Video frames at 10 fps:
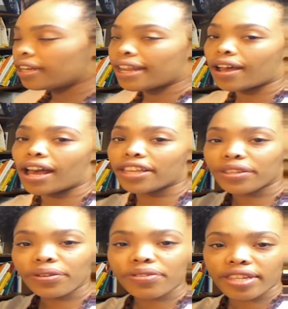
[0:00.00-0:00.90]
Now I
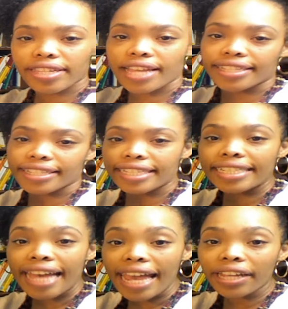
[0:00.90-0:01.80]
use this as a
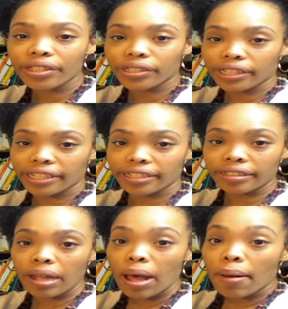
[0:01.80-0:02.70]
detangler here,